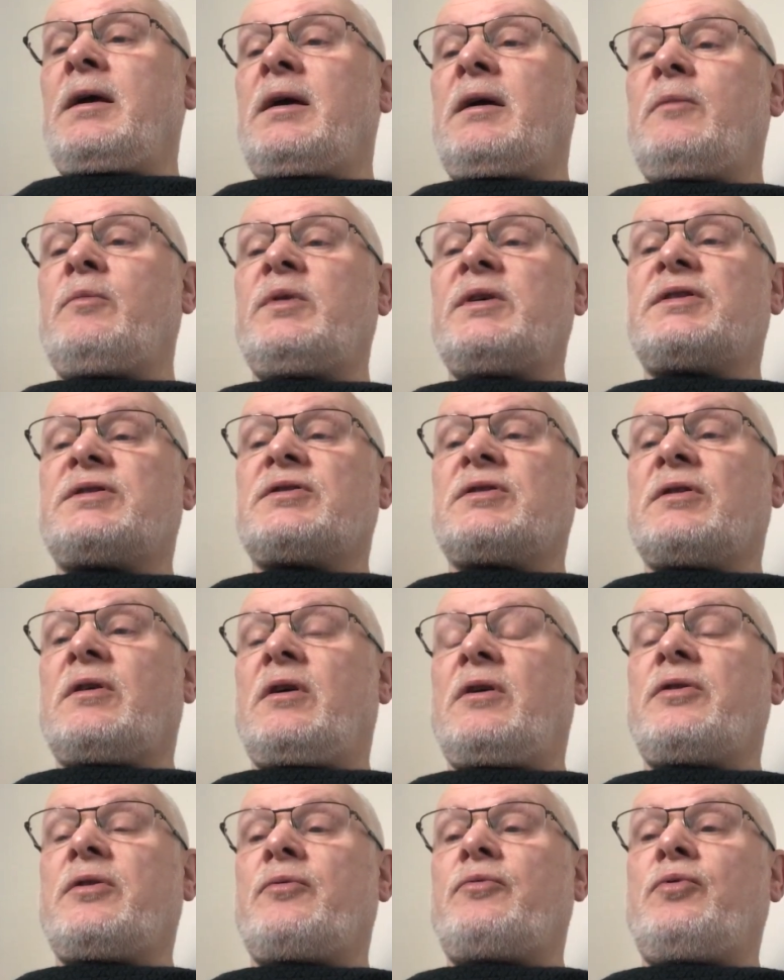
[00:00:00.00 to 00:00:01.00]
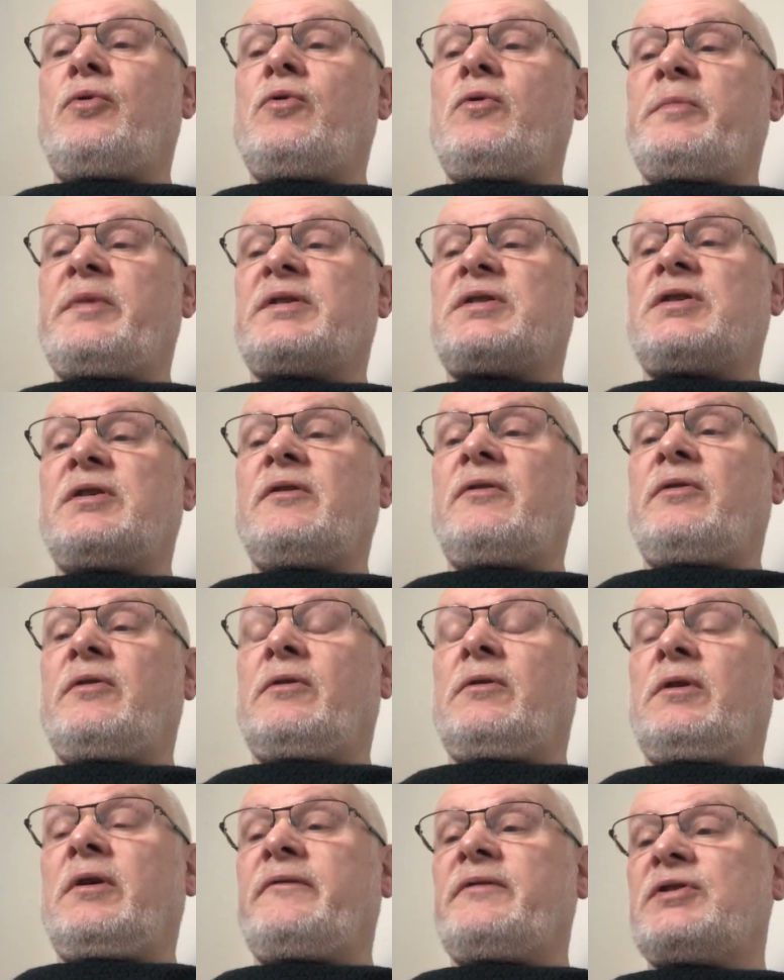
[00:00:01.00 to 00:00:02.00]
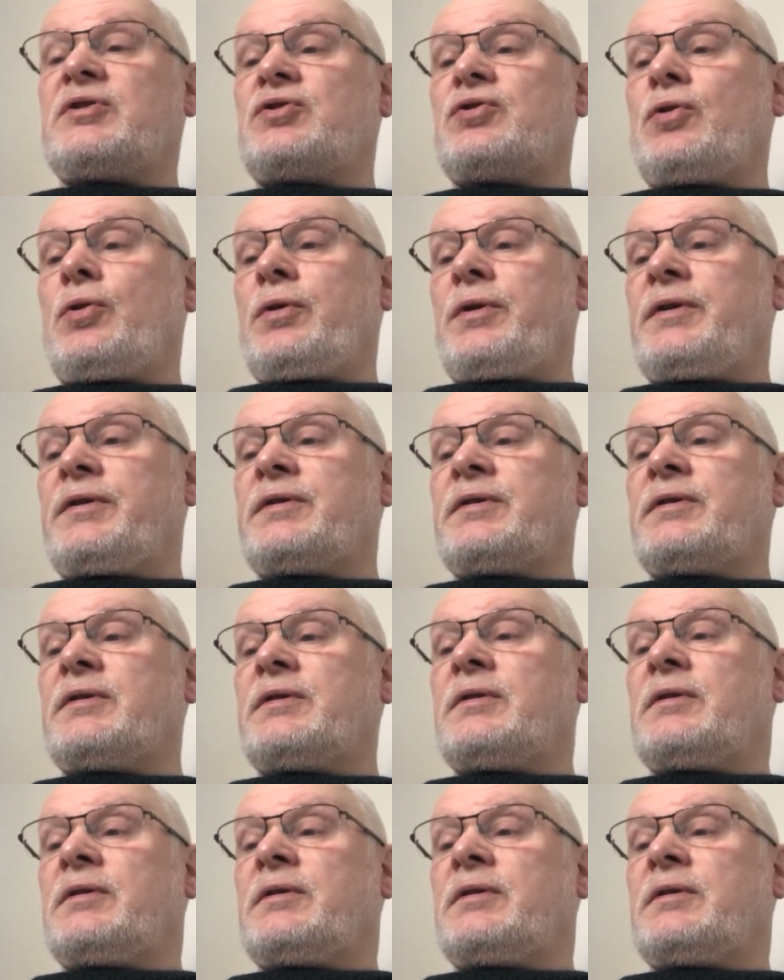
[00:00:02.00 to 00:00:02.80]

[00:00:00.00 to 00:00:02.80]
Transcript: and which are the raw material of his choice.